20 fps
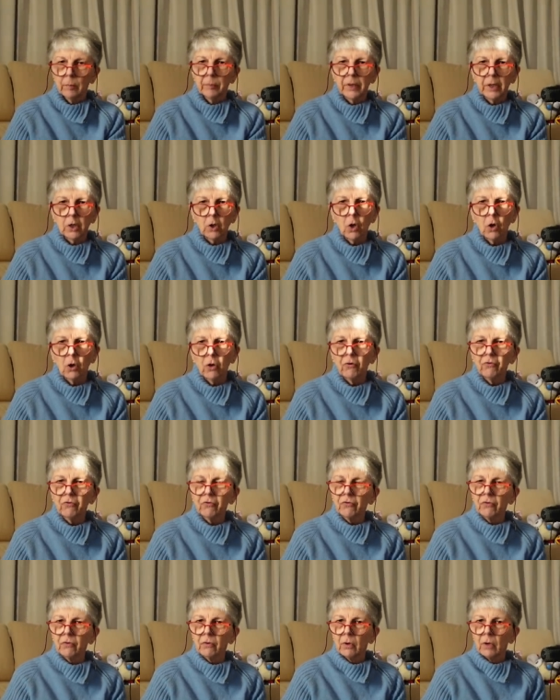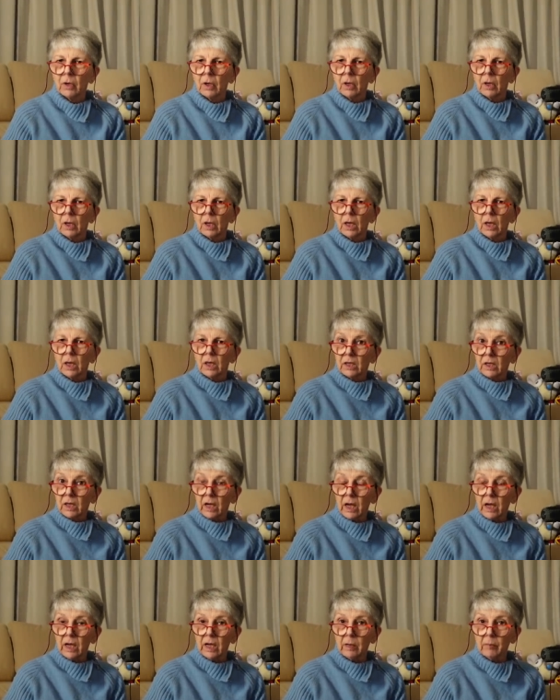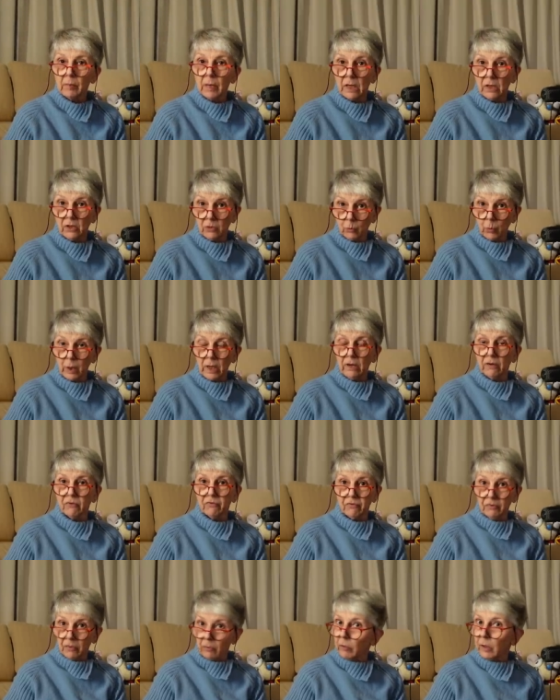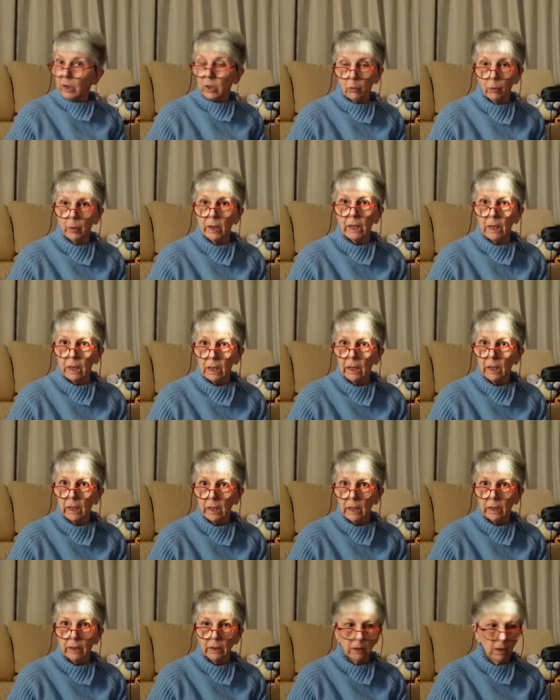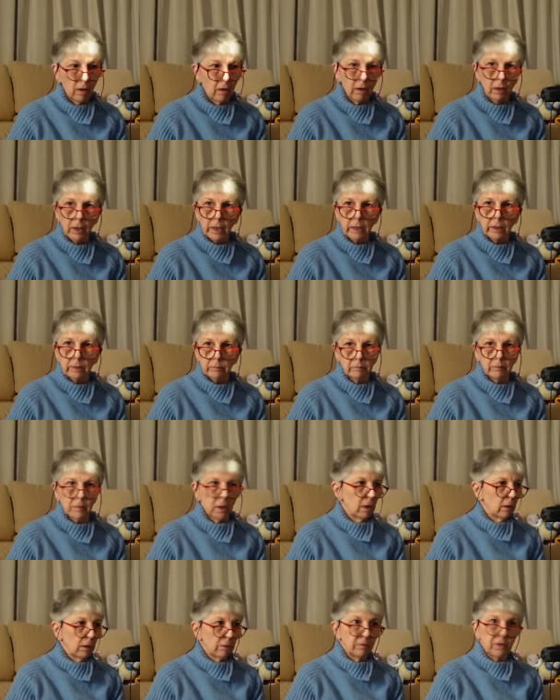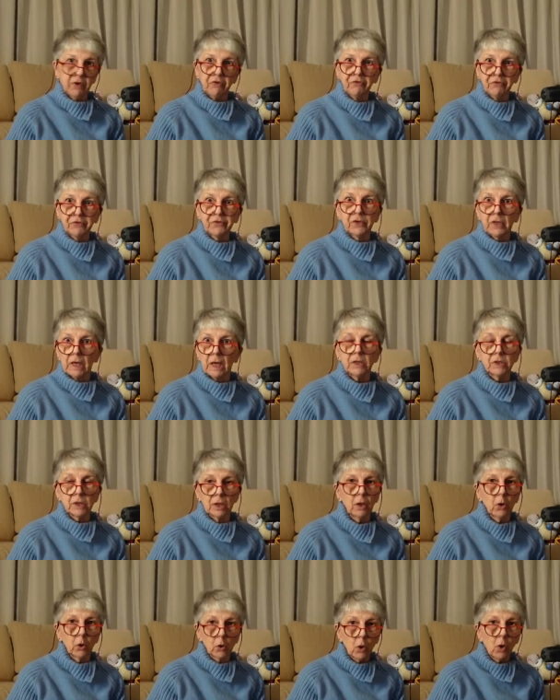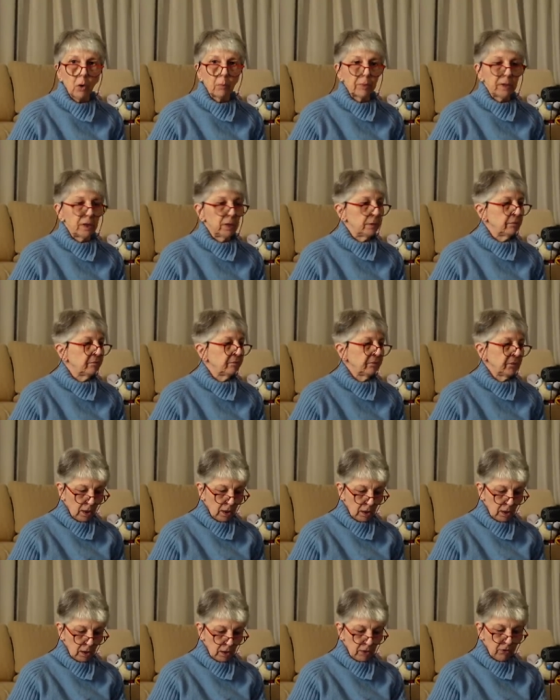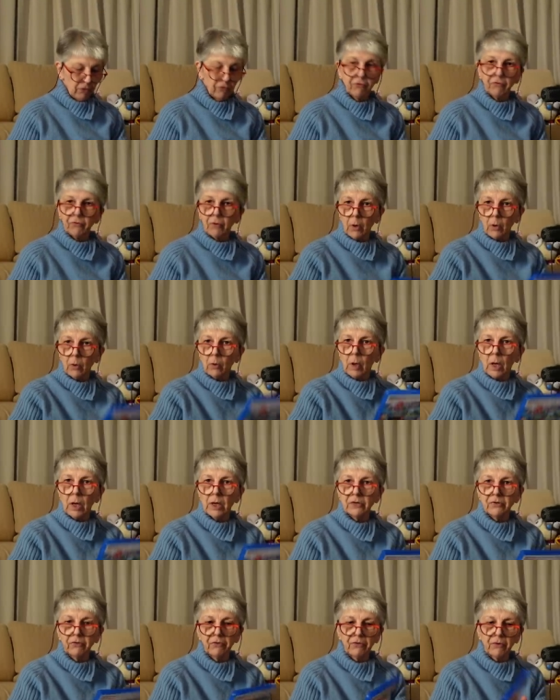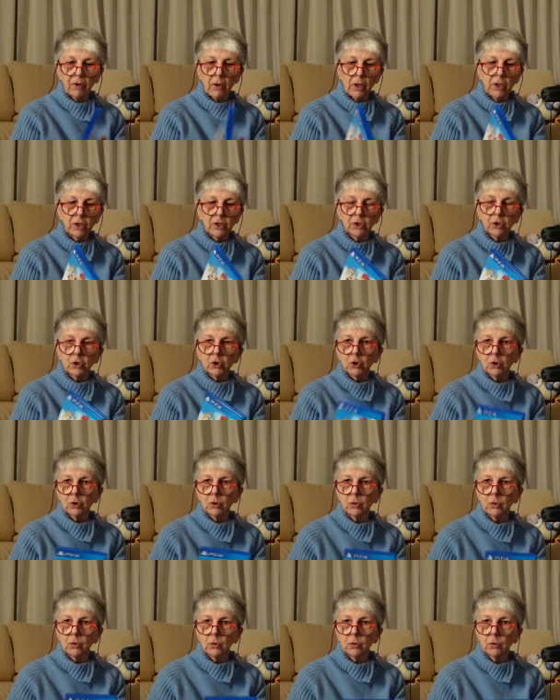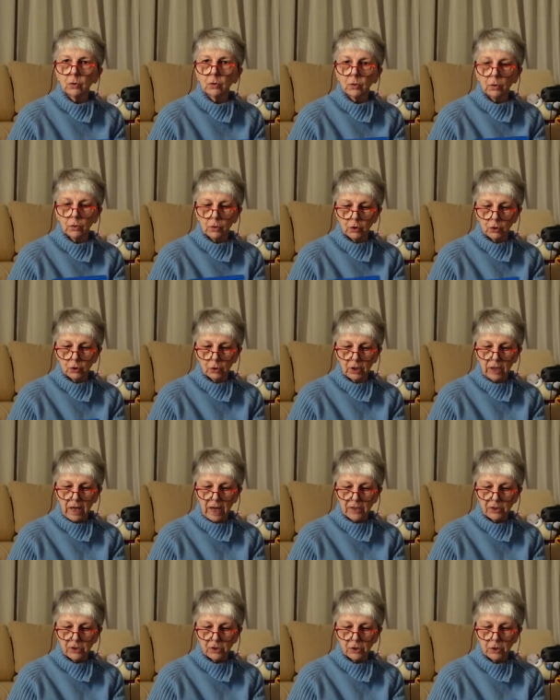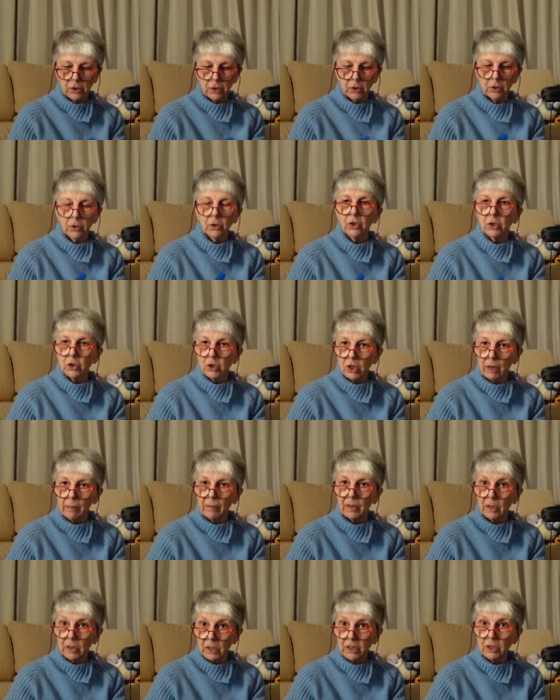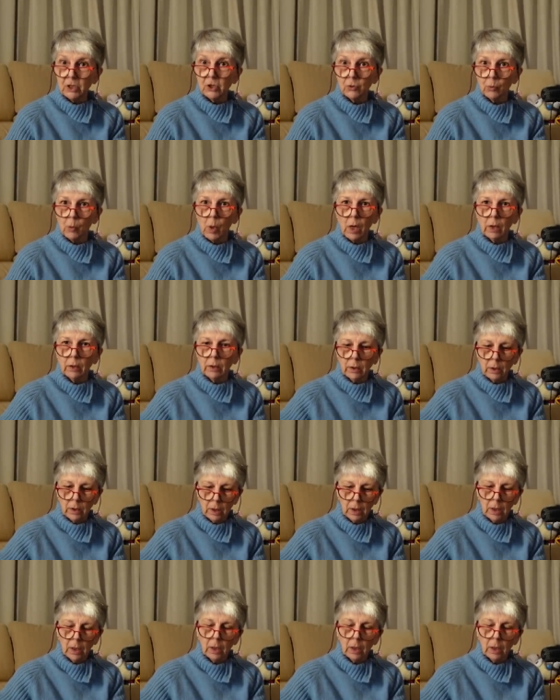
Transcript: because it came and it went very quickly, and I missed getting a copy. So I decided to get the Japanese one.